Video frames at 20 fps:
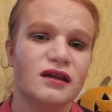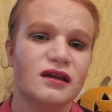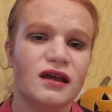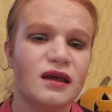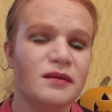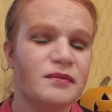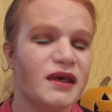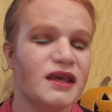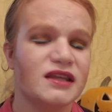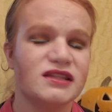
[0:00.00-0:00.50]

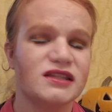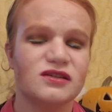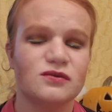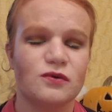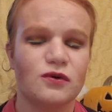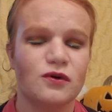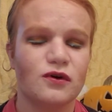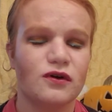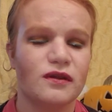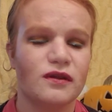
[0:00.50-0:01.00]
It makes the
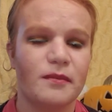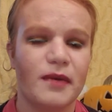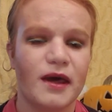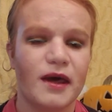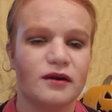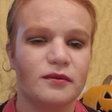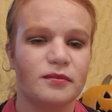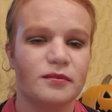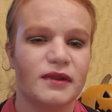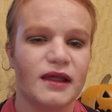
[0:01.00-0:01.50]
world a
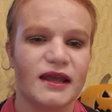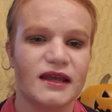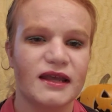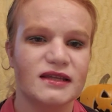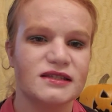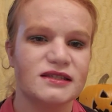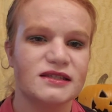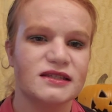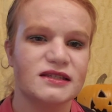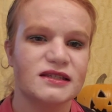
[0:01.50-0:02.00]
better
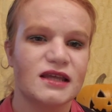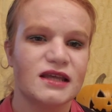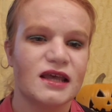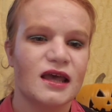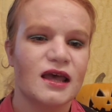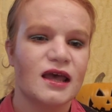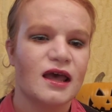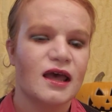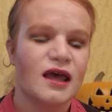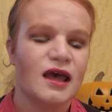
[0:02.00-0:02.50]
place.
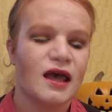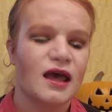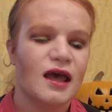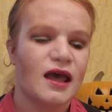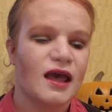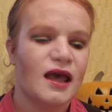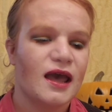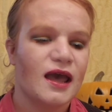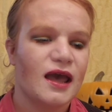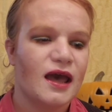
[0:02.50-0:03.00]

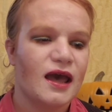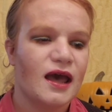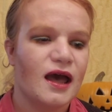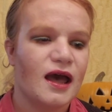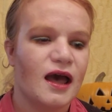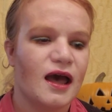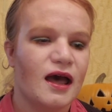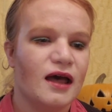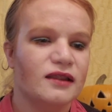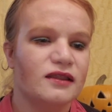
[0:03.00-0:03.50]

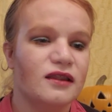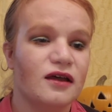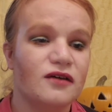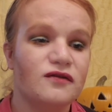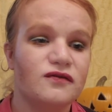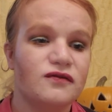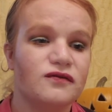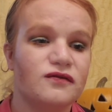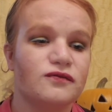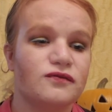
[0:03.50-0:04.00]

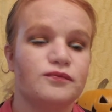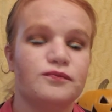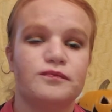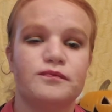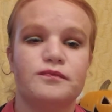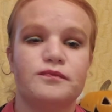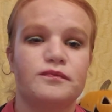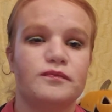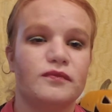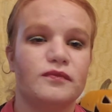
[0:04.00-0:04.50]

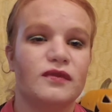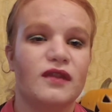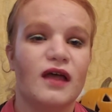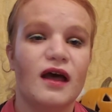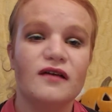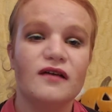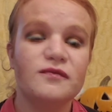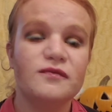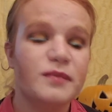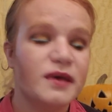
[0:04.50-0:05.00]

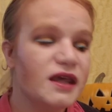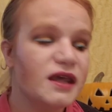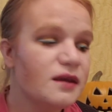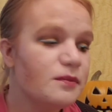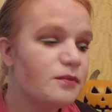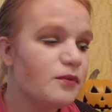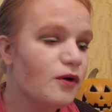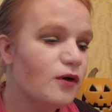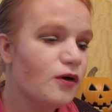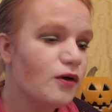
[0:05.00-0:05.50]
Love
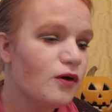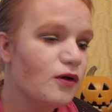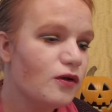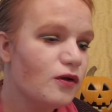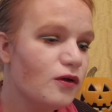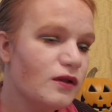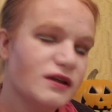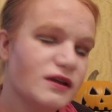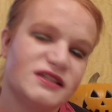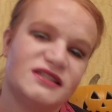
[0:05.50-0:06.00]

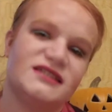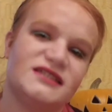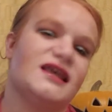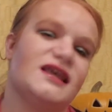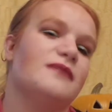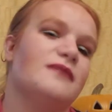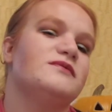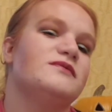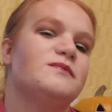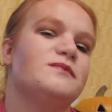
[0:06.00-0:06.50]
people,
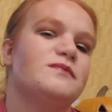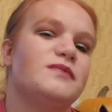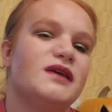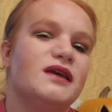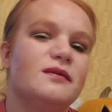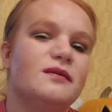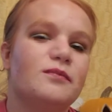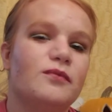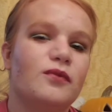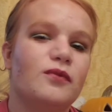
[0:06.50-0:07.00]
accept
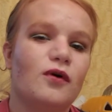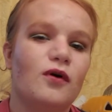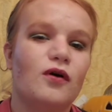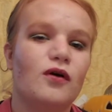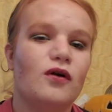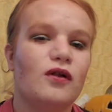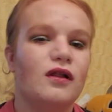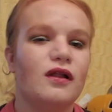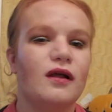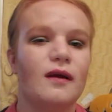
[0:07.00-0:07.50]

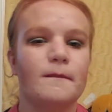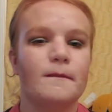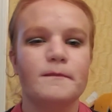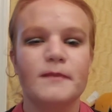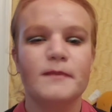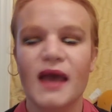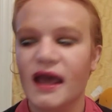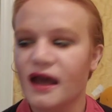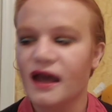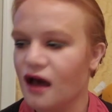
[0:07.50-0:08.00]
people,
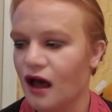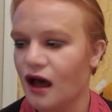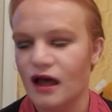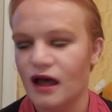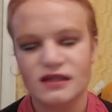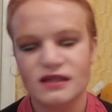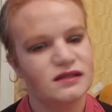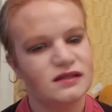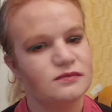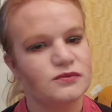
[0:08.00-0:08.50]
make
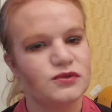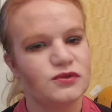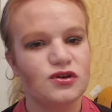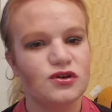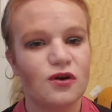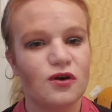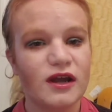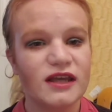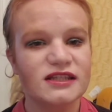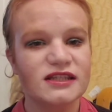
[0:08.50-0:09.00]
awesome
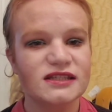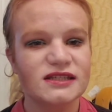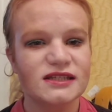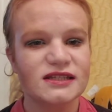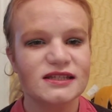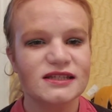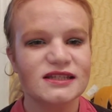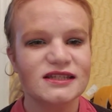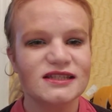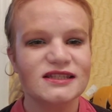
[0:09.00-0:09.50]

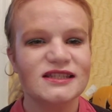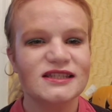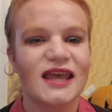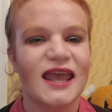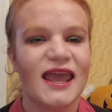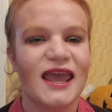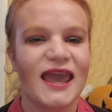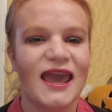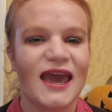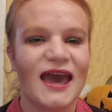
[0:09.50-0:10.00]
choices,
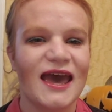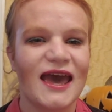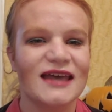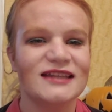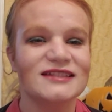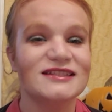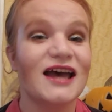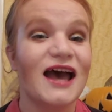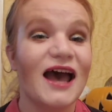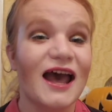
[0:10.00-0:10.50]

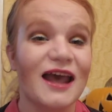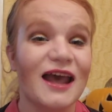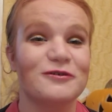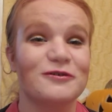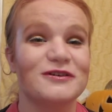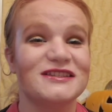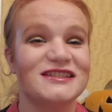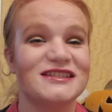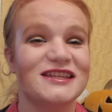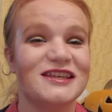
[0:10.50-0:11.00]
and I
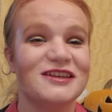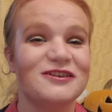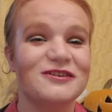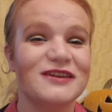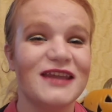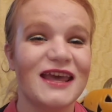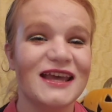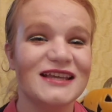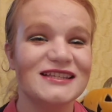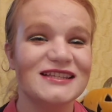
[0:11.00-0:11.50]
will see you
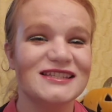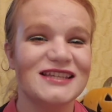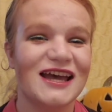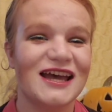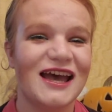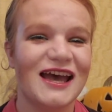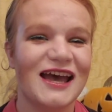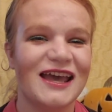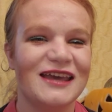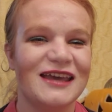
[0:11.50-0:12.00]
next
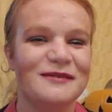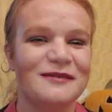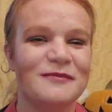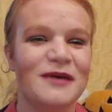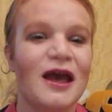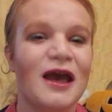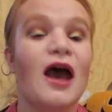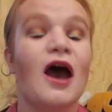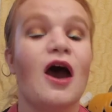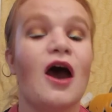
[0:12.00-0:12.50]

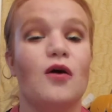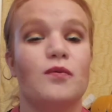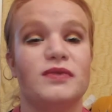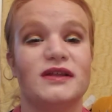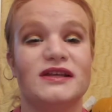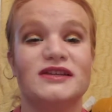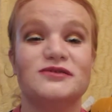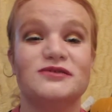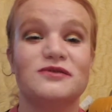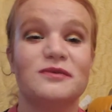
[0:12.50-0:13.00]
time. Oh,
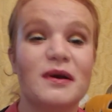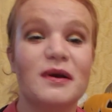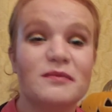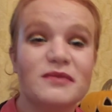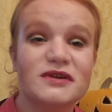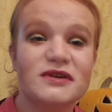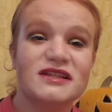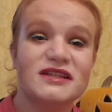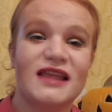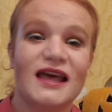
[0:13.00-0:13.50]
please
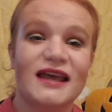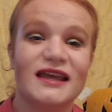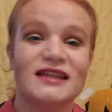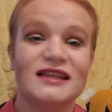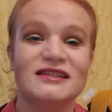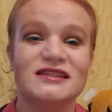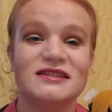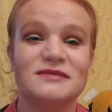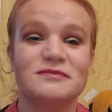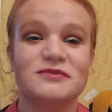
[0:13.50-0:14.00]
remember to like
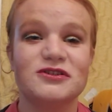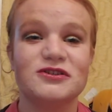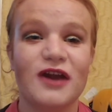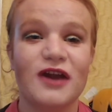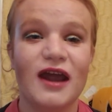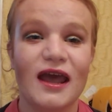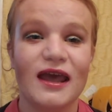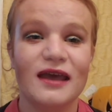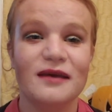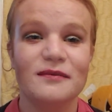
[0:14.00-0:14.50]
and
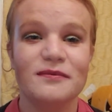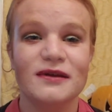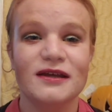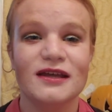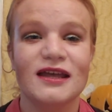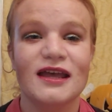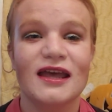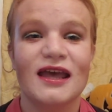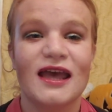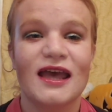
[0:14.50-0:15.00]
subscribe,
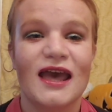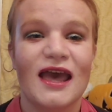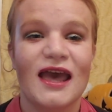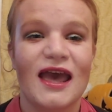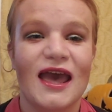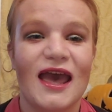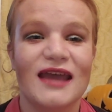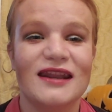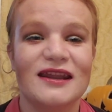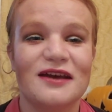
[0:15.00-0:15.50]

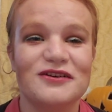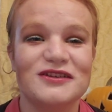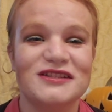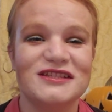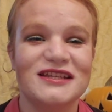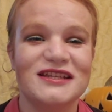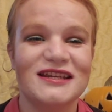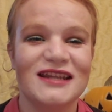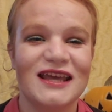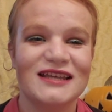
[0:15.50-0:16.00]
and I will
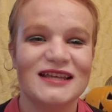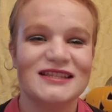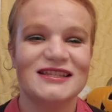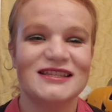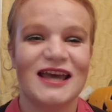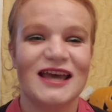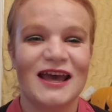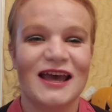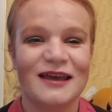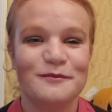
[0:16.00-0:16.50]
see you next
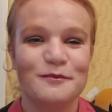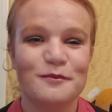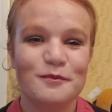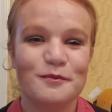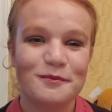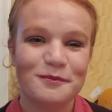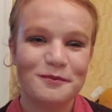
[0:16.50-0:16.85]
time.